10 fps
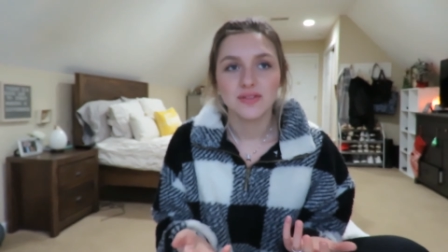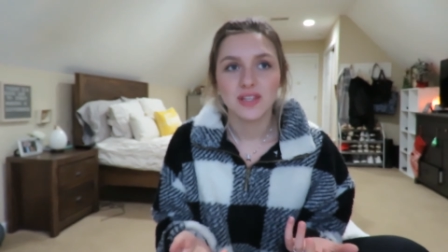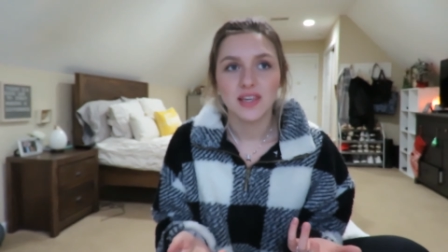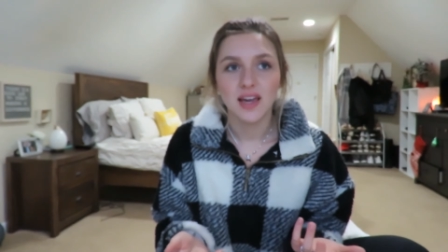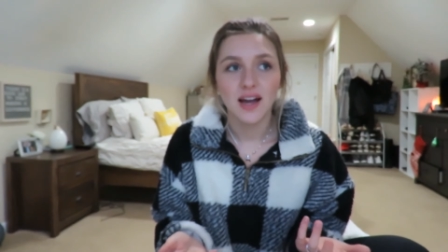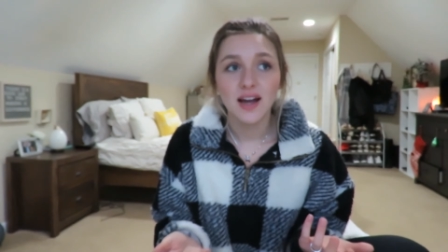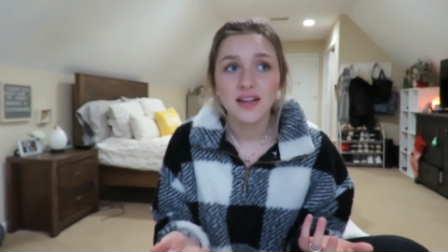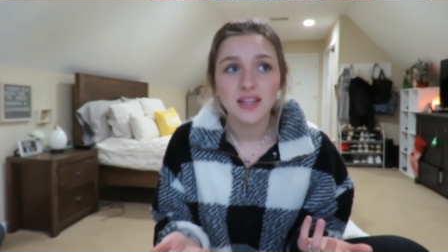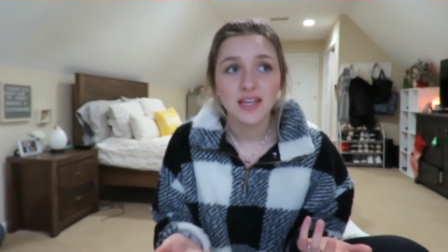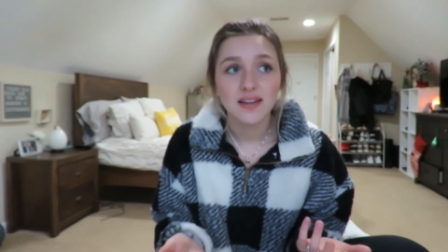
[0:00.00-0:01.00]
yeah,
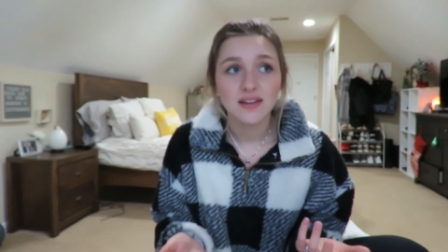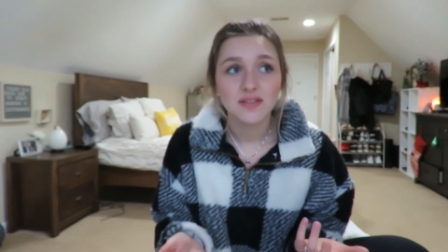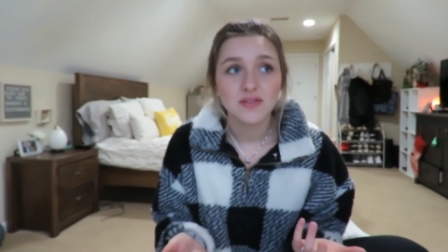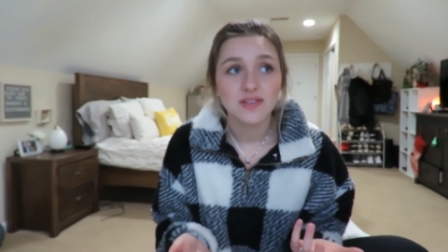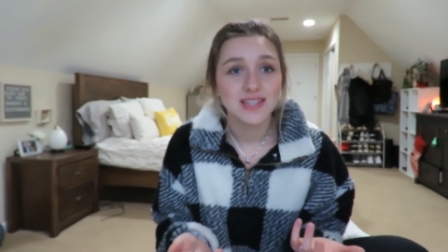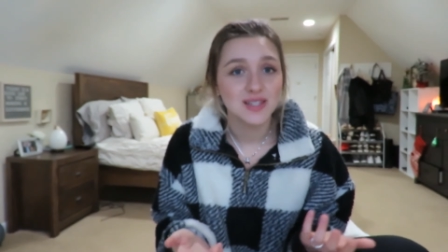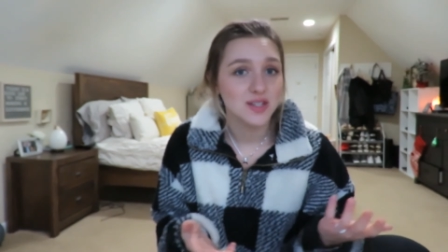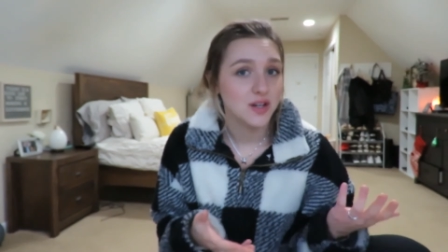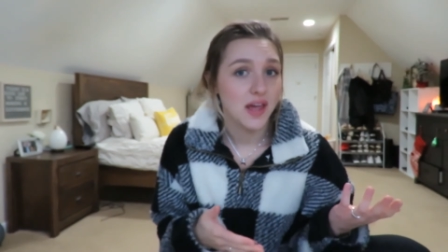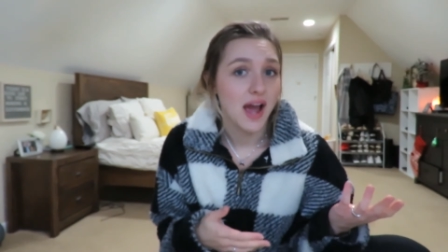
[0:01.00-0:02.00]
like this
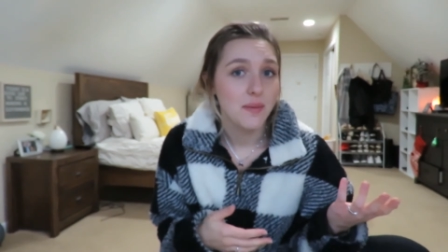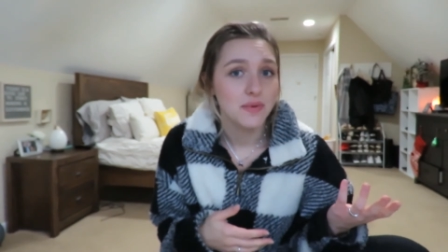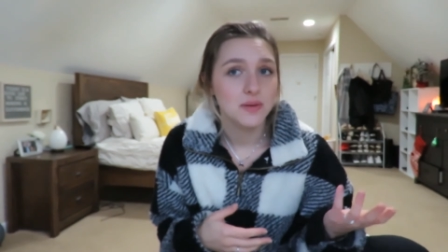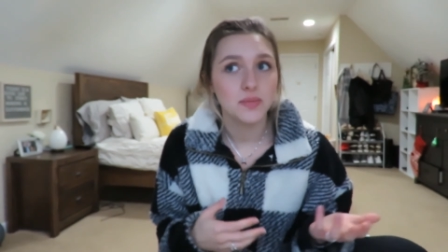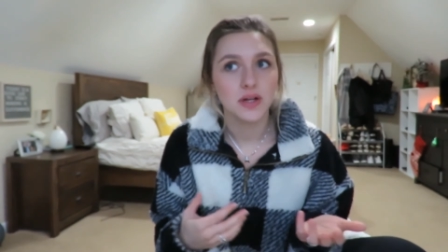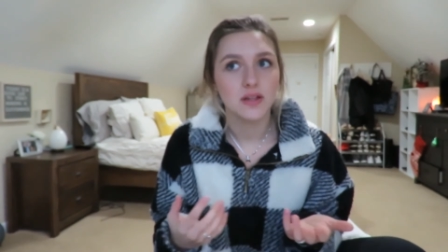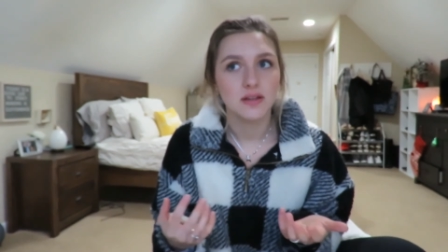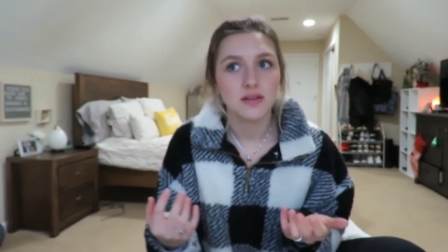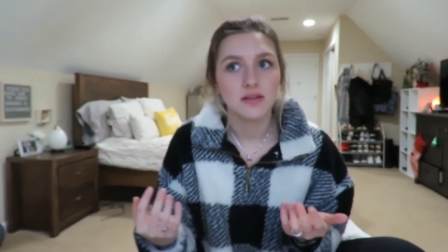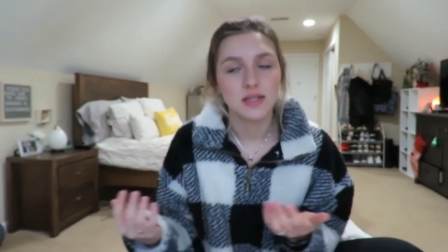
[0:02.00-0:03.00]
could happen, but
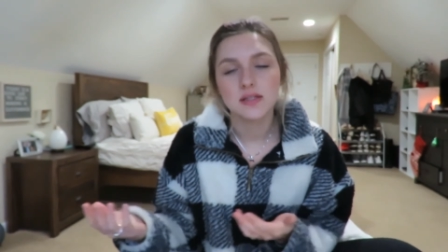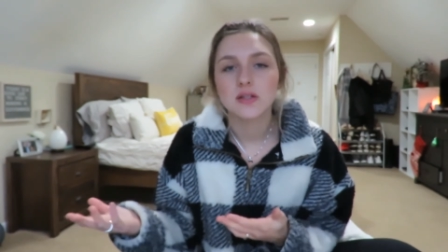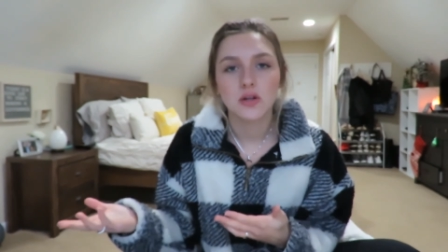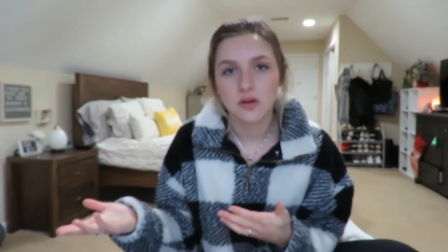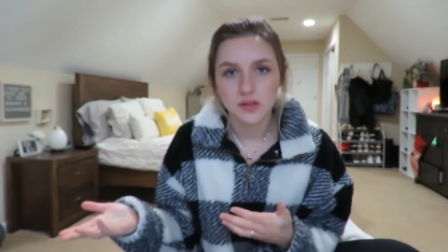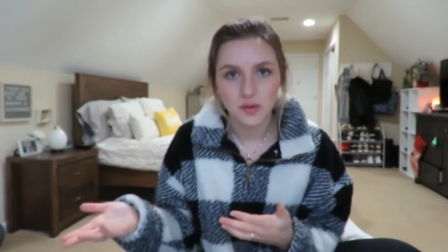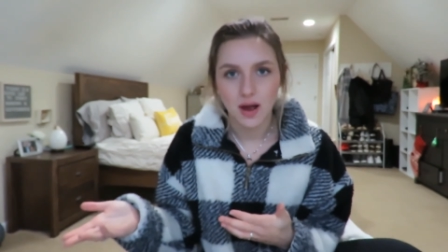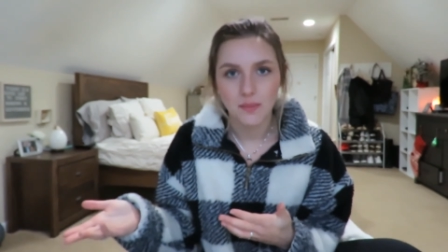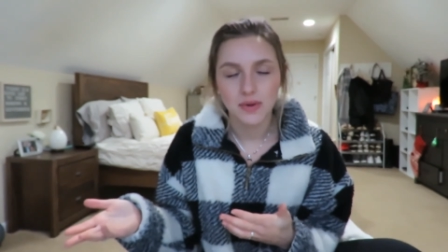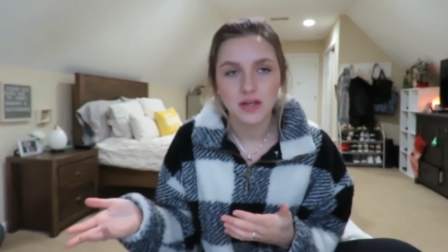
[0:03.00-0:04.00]
this could also
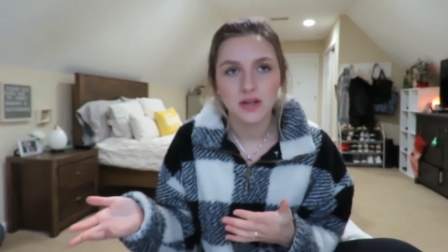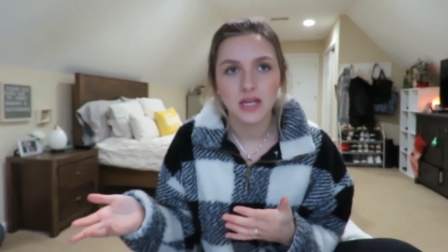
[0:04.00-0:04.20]
happen.